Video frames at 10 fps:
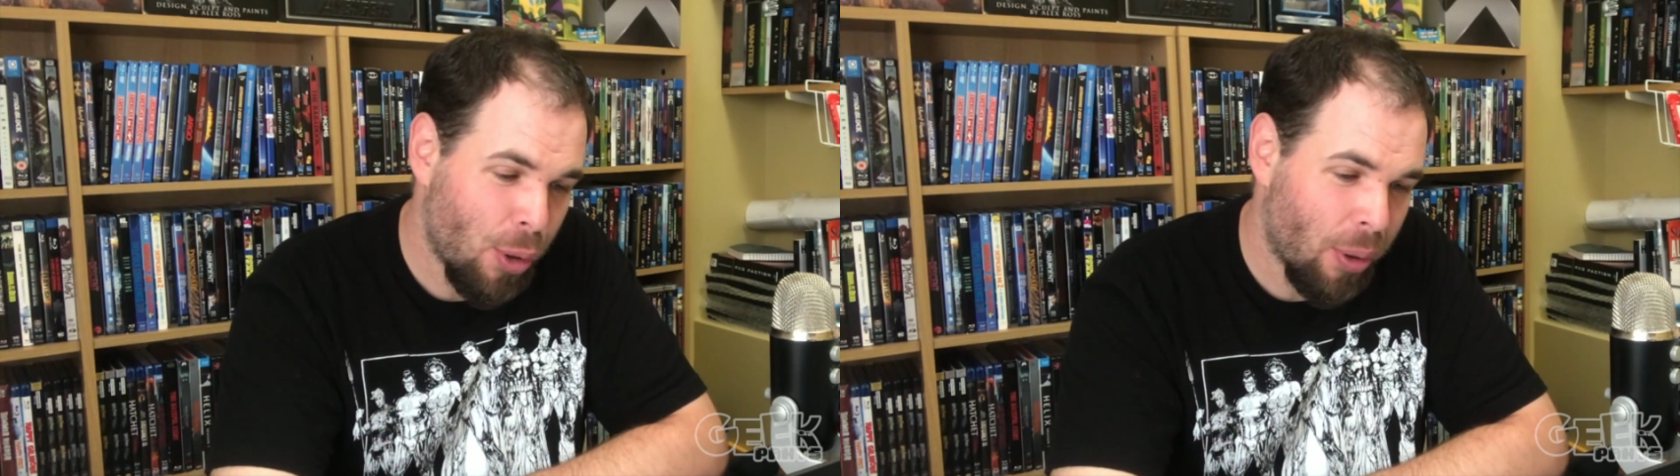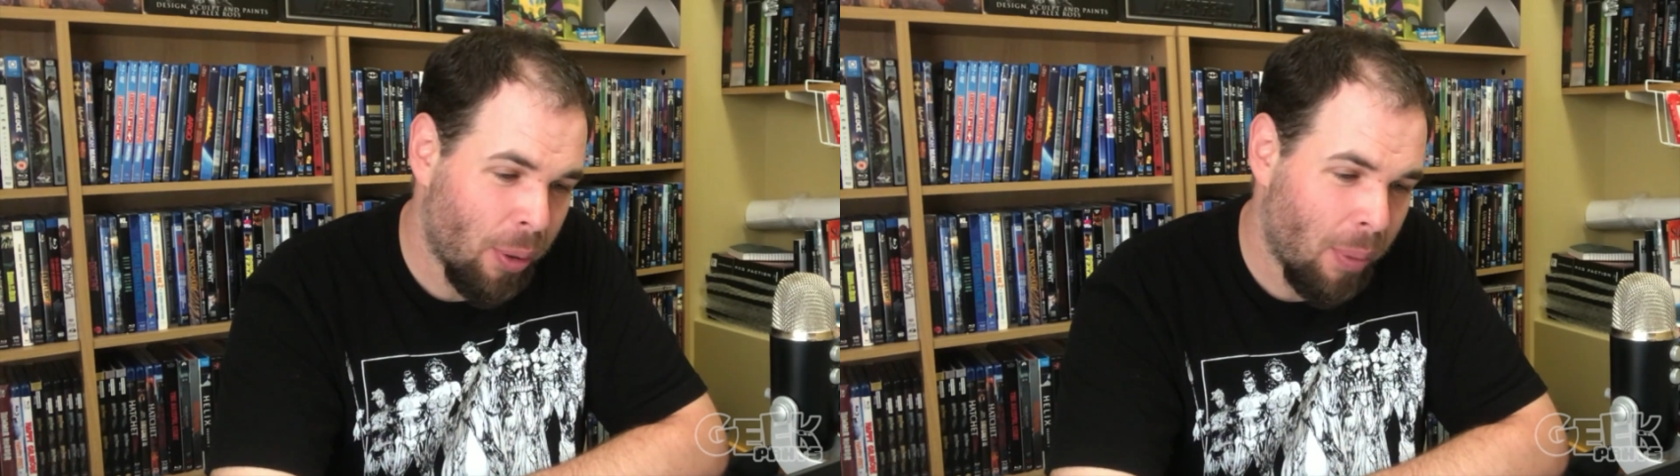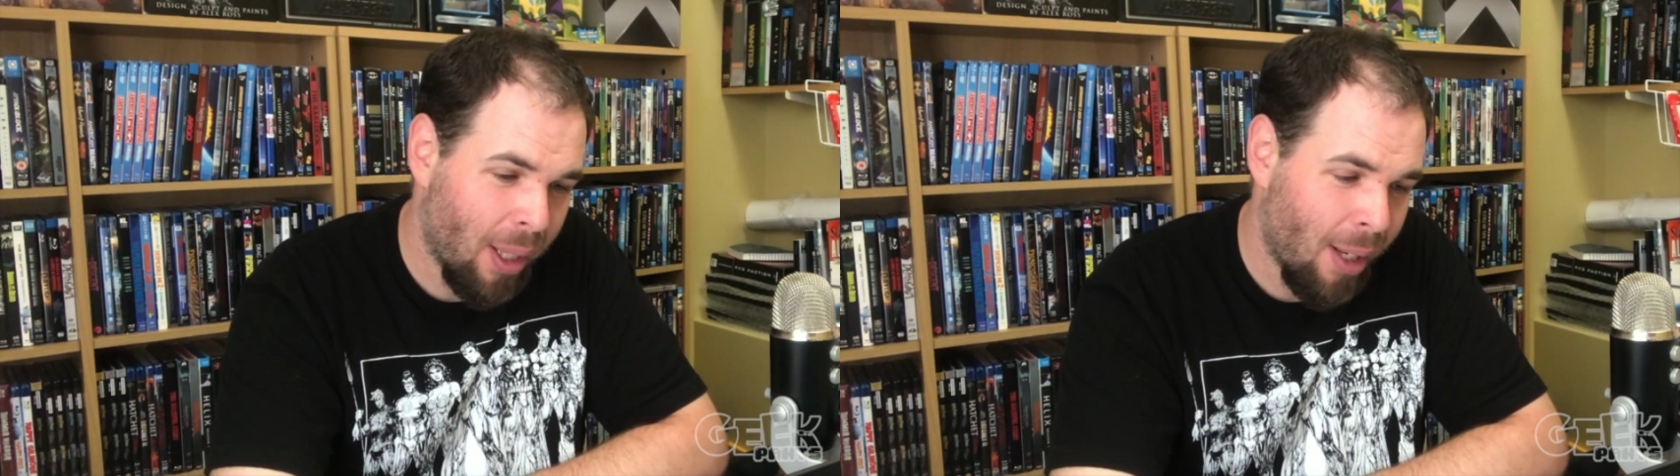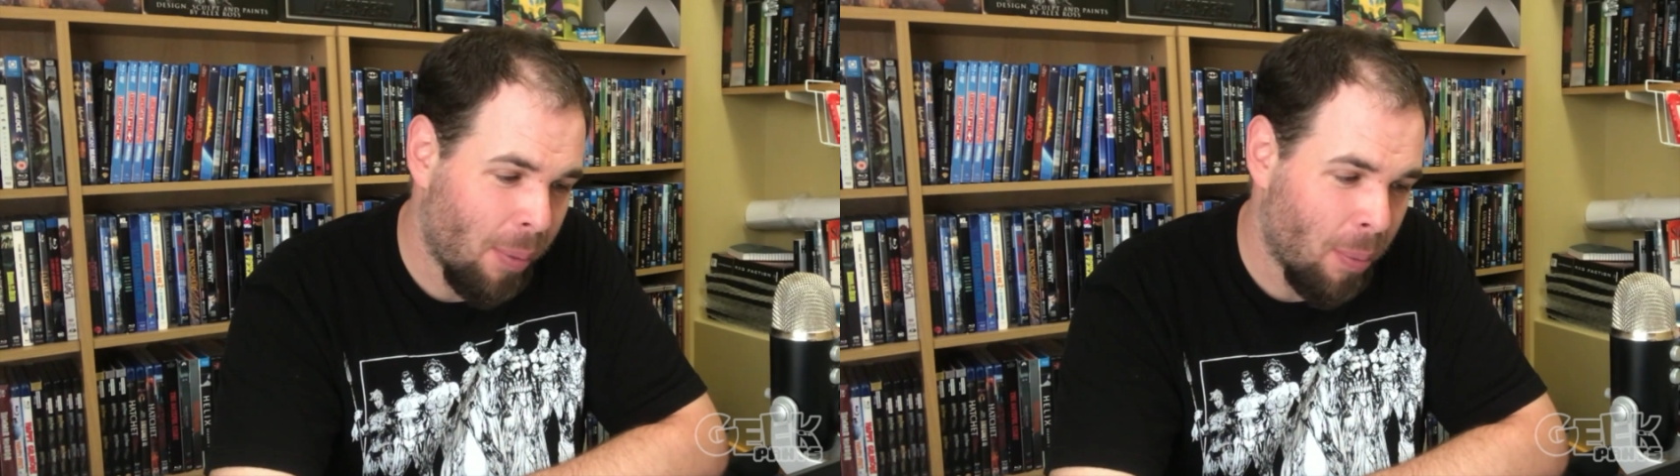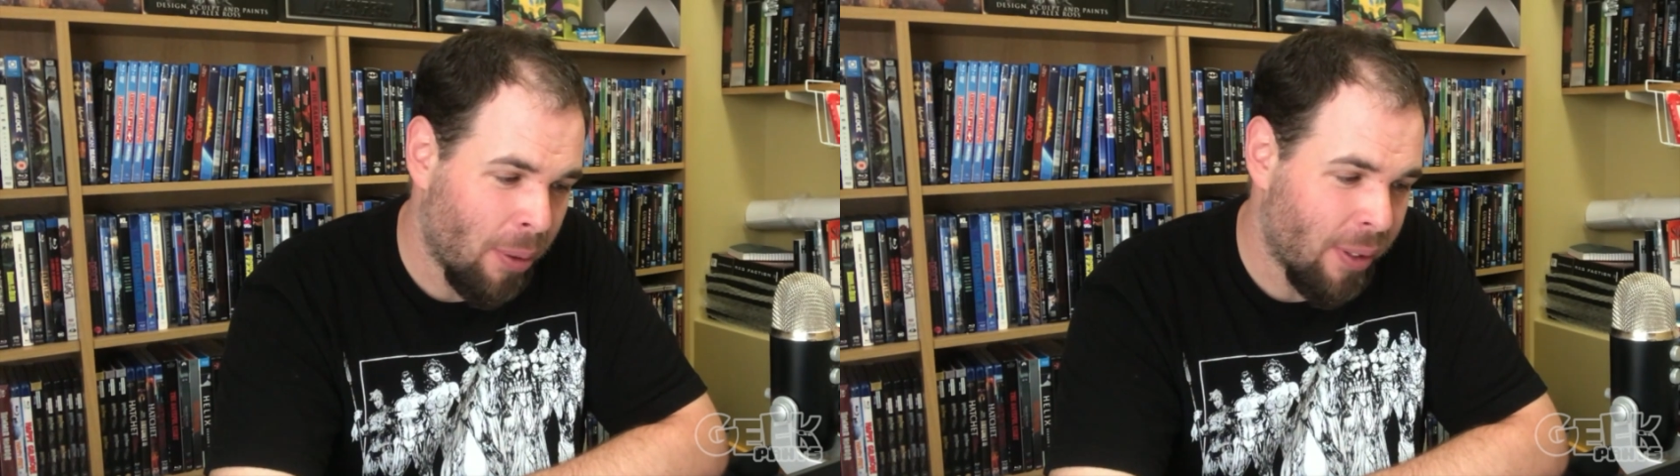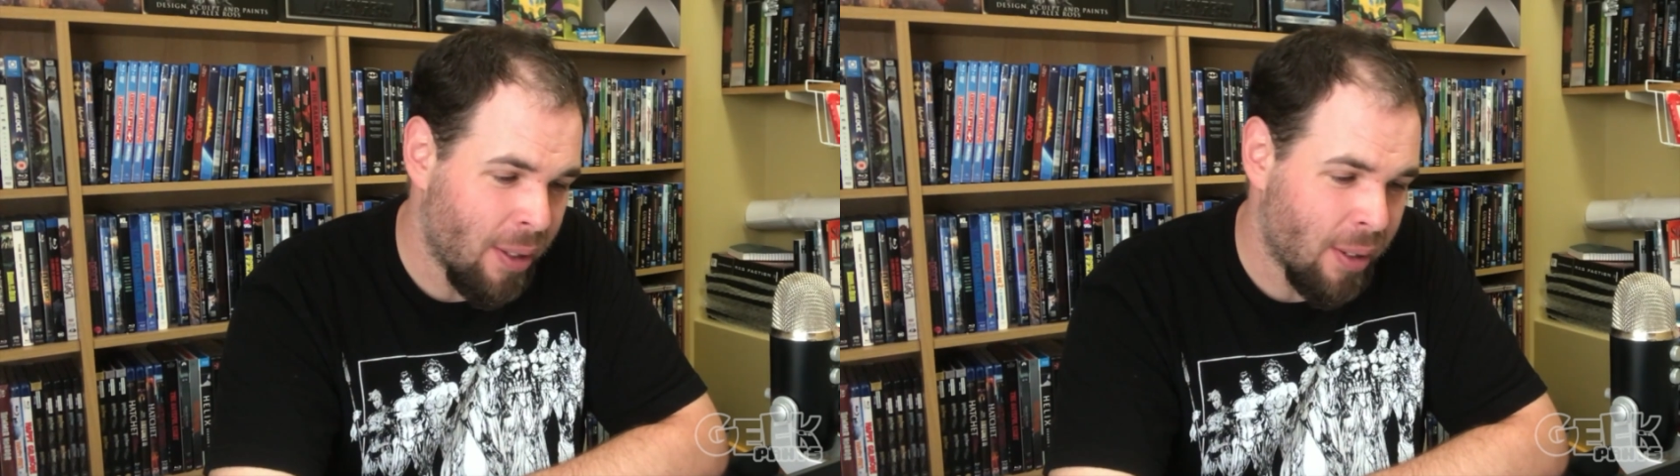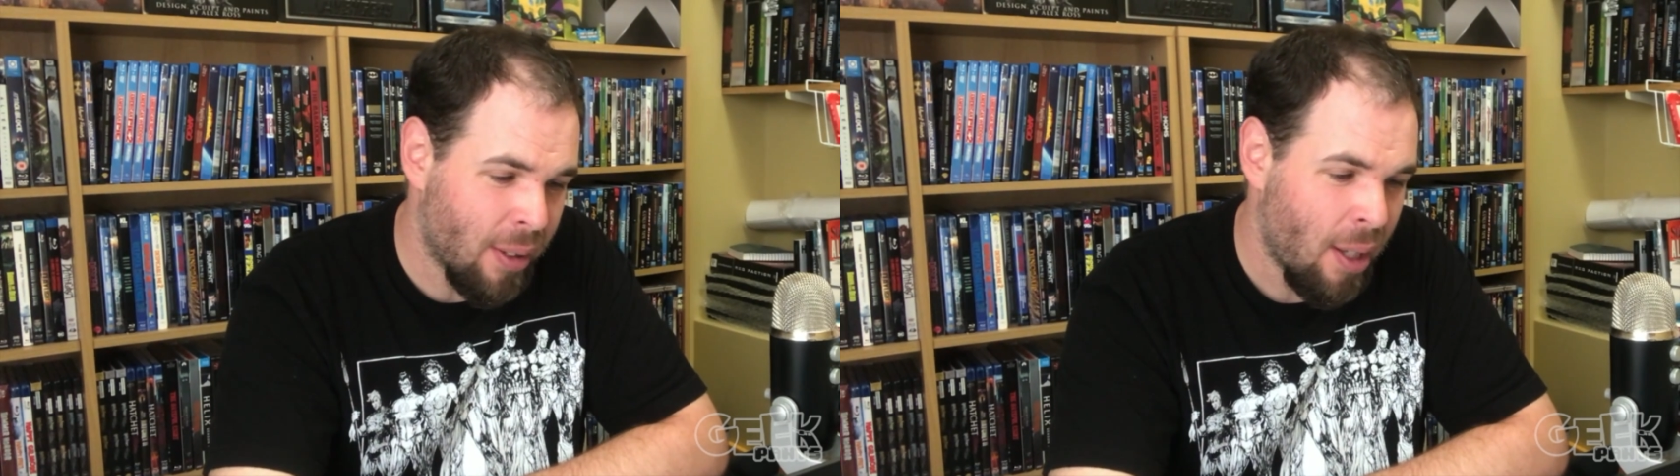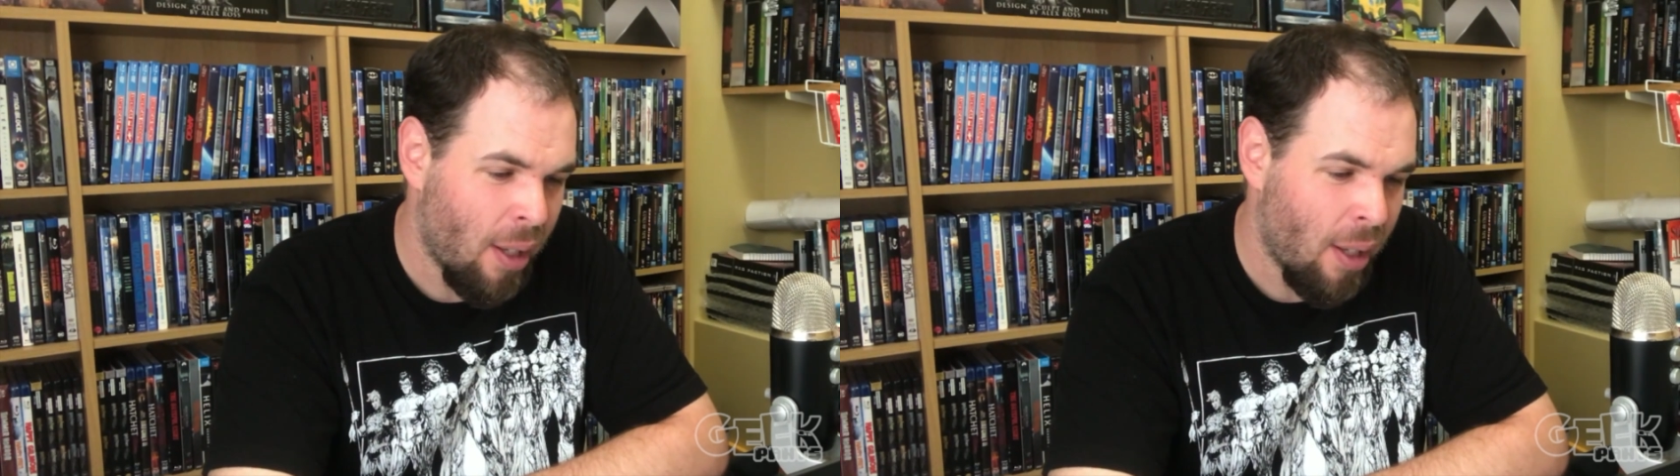sure he'll be happy about this.